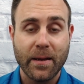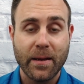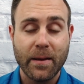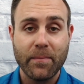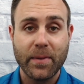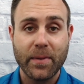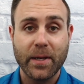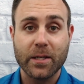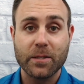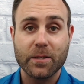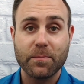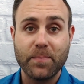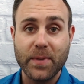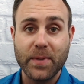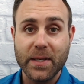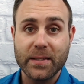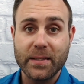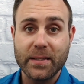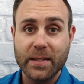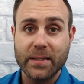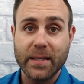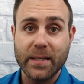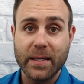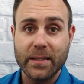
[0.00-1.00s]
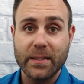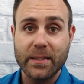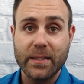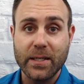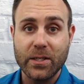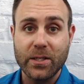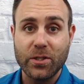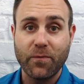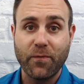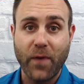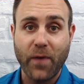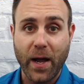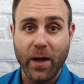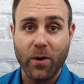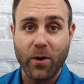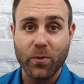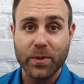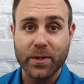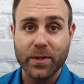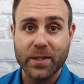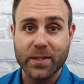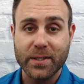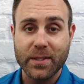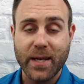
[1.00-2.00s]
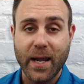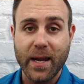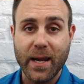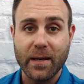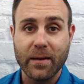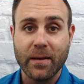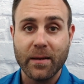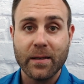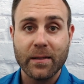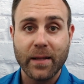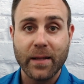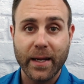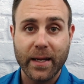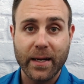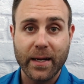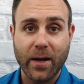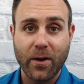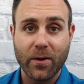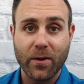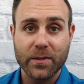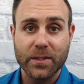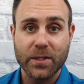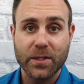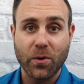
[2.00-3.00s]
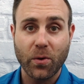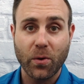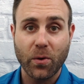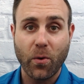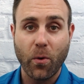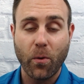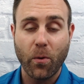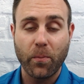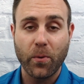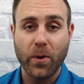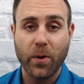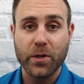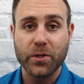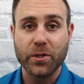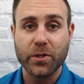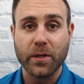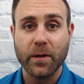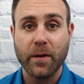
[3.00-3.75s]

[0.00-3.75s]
because business entities you file with the state like an LLC or a corporation.